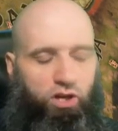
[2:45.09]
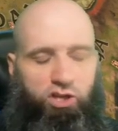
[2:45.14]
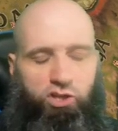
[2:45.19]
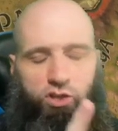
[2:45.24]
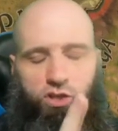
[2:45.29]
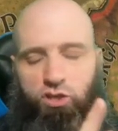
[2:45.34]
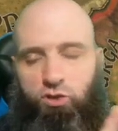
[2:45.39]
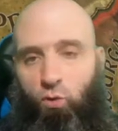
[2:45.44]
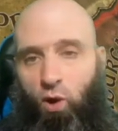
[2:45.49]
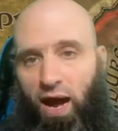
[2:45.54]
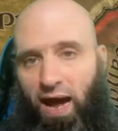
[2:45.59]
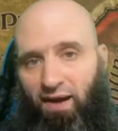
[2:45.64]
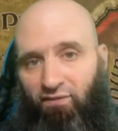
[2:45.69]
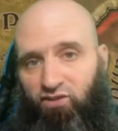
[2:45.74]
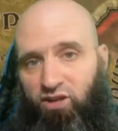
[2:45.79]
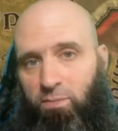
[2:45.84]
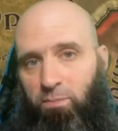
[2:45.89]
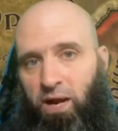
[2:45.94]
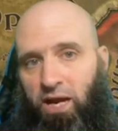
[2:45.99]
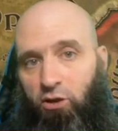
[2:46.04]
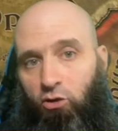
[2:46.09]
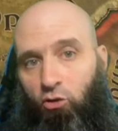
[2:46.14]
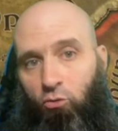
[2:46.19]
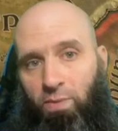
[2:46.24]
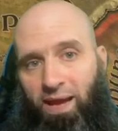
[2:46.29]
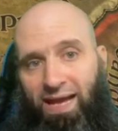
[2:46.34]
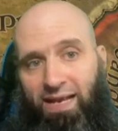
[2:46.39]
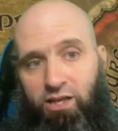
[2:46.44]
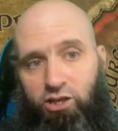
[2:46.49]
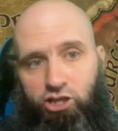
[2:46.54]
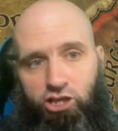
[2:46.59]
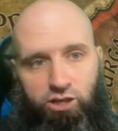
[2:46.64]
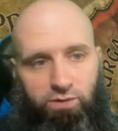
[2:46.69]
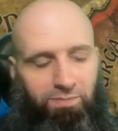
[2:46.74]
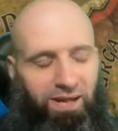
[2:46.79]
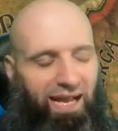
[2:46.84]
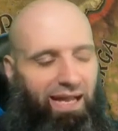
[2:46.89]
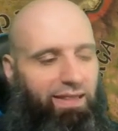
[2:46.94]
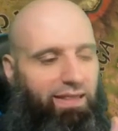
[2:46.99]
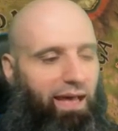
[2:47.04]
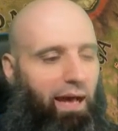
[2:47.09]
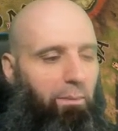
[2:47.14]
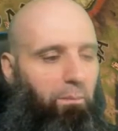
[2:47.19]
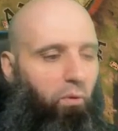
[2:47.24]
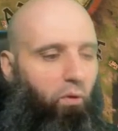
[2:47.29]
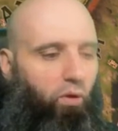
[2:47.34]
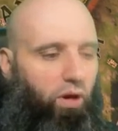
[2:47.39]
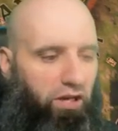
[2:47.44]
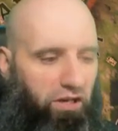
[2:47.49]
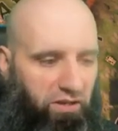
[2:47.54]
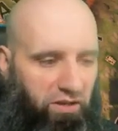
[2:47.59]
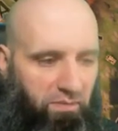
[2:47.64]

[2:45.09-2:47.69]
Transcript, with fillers: So you have to micromanage him at that point.